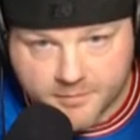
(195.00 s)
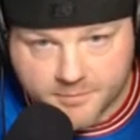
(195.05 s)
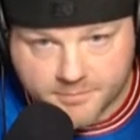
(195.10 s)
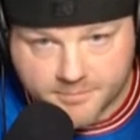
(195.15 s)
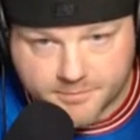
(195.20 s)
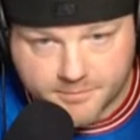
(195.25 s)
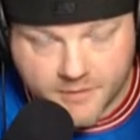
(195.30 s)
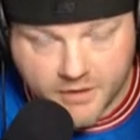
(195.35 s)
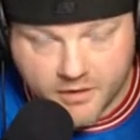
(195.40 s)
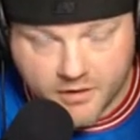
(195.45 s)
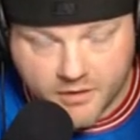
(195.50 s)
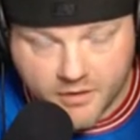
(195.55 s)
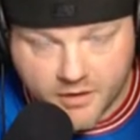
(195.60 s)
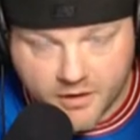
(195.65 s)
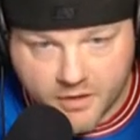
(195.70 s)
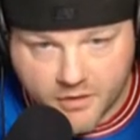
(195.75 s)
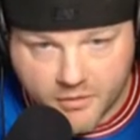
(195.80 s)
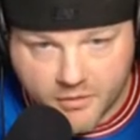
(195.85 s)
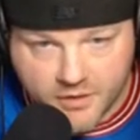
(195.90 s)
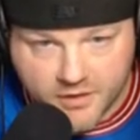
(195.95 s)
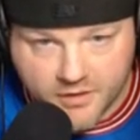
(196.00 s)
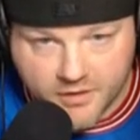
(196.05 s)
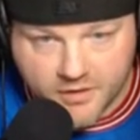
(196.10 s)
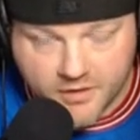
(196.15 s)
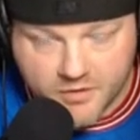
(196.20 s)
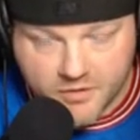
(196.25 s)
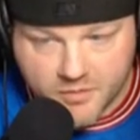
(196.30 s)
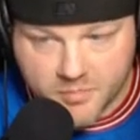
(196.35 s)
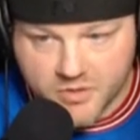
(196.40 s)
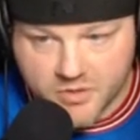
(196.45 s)

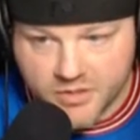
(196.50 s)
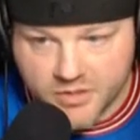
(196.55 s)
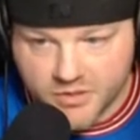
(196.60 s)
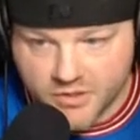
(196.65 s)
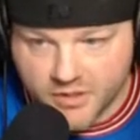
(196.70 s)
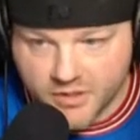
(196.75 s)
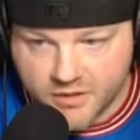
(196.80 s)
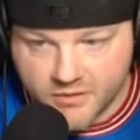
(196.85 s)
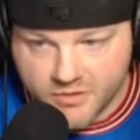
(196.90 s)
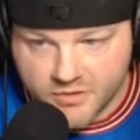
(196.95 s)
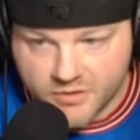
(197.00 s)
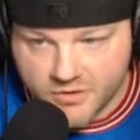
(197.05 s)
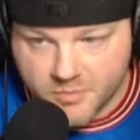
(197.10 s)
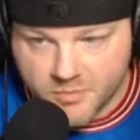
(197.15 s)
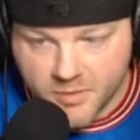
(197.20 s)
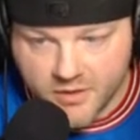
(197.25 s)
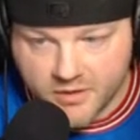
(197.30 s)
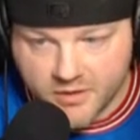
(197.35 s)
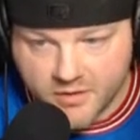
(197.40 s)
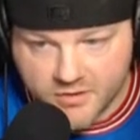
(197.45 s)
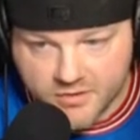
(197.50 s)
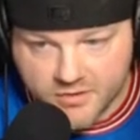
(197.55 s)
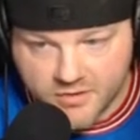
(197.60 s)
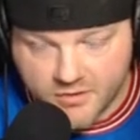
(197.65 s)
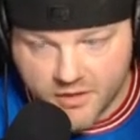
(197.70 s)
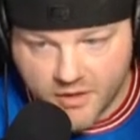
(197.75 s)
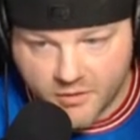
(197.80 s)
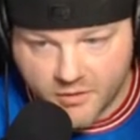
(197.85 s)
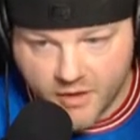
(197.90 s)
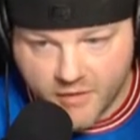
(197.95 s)
he's a magician, just because
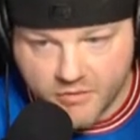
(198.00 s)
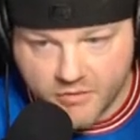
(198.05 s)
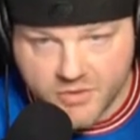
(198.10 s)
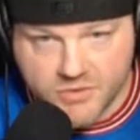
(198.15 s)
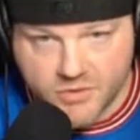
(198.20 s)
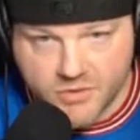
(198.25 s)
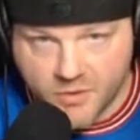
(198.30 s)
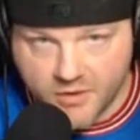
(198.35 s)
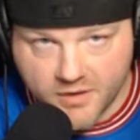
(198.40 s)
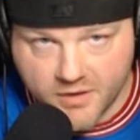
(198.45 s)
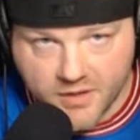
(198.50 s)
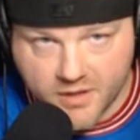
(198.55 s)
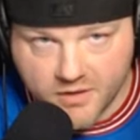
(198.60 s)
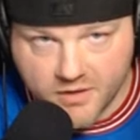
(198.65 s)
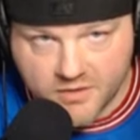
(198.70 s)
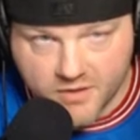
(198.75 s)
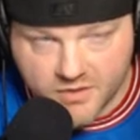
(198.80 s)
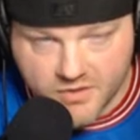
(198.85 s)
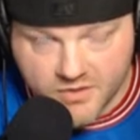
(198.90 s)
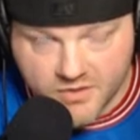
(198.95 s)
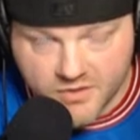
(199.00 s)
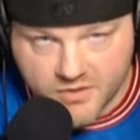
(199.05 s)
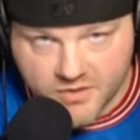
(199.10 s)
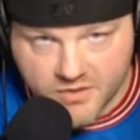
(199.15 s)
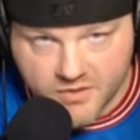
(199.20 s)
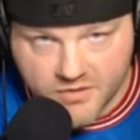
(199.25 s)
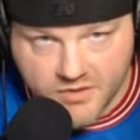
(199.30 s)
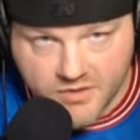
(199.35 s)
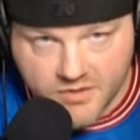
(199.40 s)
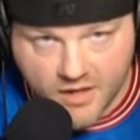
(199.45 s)
every story that he touches
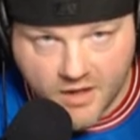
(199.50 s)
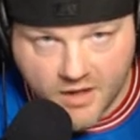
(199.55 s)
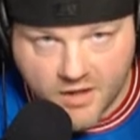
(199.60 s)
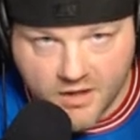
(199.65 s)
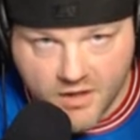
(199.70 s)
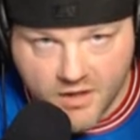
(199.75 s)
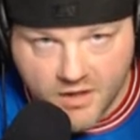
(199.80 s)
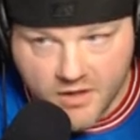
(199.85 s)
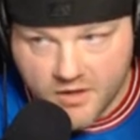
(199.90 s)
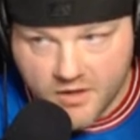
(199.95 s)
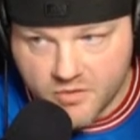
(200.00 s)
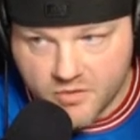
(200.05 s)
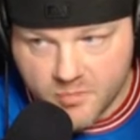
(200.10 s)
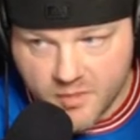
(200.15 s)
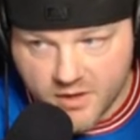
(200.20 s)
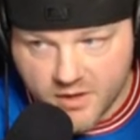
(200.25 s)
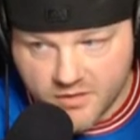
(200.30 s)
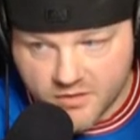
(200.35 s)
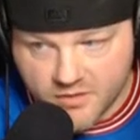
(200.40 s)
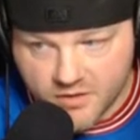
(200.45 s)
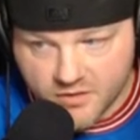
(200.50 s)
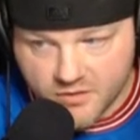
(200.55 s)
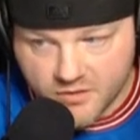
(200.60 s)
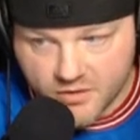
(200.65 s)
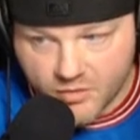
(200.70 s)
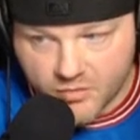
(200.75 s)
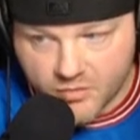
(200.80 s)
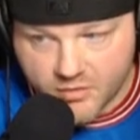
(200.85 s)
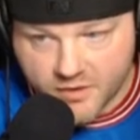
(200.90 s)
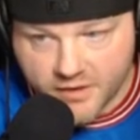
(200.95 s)
is amazing. So
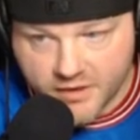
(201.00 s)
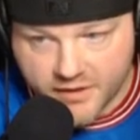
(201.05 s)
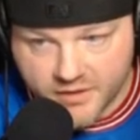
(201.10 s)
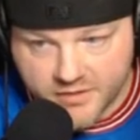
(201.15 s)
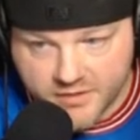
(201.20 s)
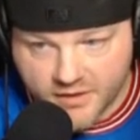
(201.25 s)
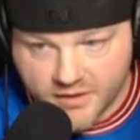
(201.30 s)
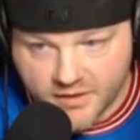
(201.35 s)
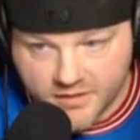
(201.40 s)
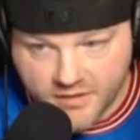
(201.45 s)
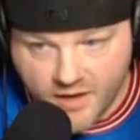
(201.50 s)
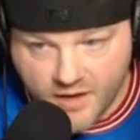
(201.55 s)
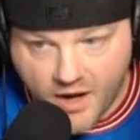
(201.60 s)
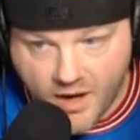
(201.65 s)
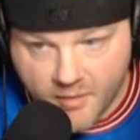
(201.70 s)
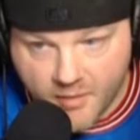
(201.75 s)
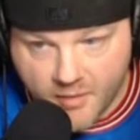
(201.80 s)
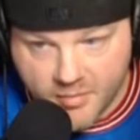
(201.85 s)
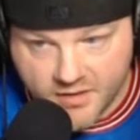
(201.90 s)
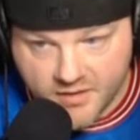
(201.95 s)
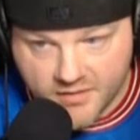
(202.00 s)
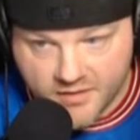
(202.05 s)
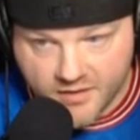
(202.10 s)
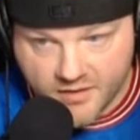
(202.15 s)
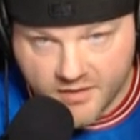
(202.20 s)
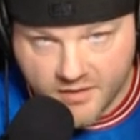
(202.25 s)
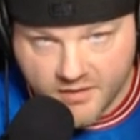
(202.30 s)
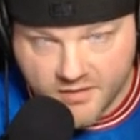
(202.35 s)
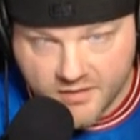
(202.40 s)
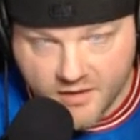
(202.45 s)
really excited to hop into
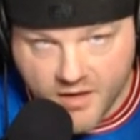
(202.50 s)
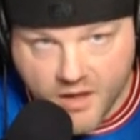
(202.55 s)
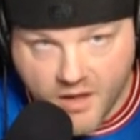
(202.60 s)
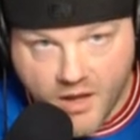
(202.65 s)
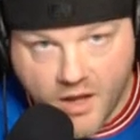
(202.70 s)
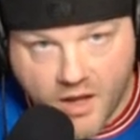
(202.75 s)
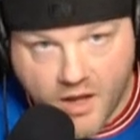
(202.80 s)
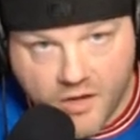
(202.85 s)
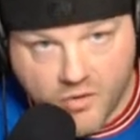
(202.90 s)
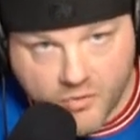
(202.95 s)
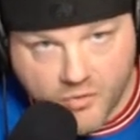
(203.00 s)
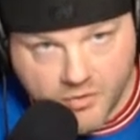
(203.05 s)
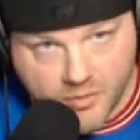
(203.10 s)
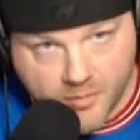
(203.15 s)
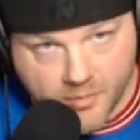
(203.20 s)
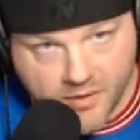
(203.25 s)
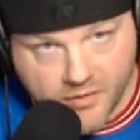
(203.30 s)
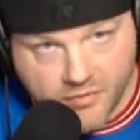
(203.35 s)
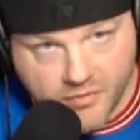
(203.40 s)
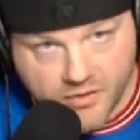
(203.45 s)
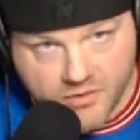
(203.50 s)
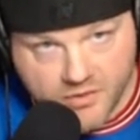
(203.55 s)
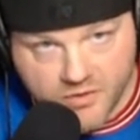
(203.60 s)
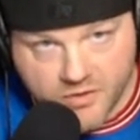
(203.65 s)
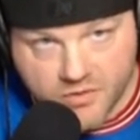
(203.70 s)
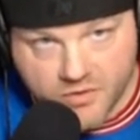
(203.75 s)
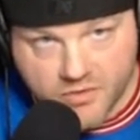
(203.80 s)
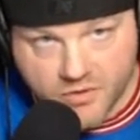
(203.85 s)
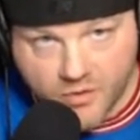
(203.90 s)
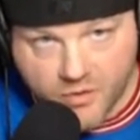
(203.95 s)
this and ultimately finish
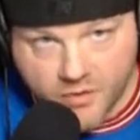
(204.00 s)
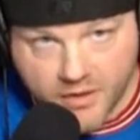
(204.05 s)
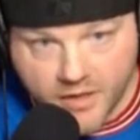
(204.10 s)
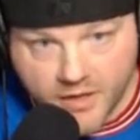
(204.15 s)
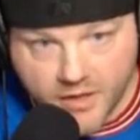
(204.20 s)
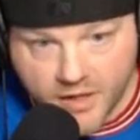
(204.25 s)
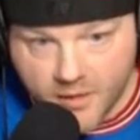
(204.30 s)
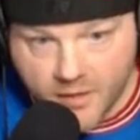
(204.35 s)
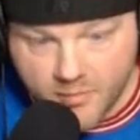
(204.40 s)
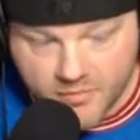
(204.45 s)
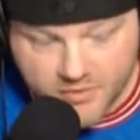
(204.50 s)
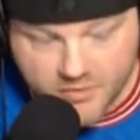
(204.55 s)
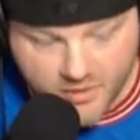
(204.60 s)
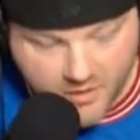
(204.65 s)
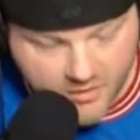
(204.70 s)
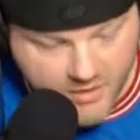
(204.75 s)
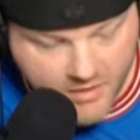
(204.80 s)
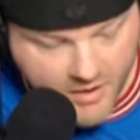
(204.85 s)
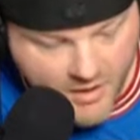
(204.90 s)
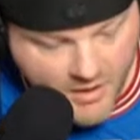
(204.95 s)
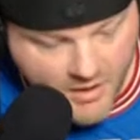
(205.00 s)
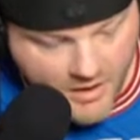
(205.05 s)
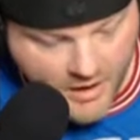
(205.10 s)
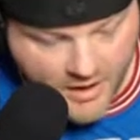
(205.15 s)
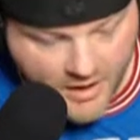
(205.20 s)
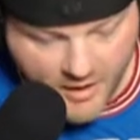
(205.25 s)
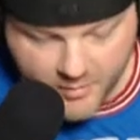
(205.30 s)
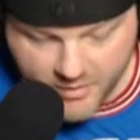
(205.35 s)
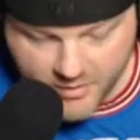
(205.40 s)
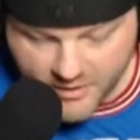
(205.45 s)
the story up. So
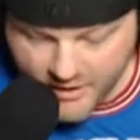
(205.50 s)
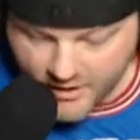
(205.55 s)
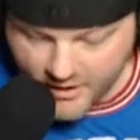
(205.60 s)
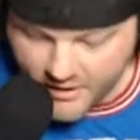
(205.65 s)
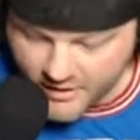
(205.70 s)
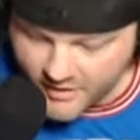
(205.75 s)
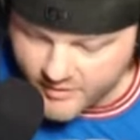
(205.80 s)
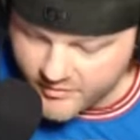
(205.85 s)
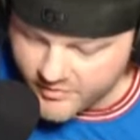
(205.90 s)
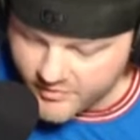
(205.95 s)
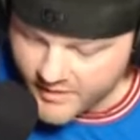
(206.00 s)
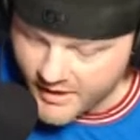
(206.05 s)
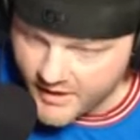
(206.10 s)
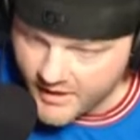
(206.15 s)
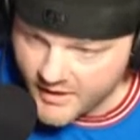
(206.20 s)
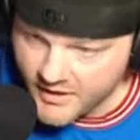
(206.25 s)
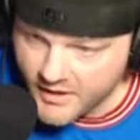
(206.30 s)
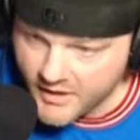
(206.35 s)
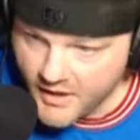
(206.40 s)
happy to have that.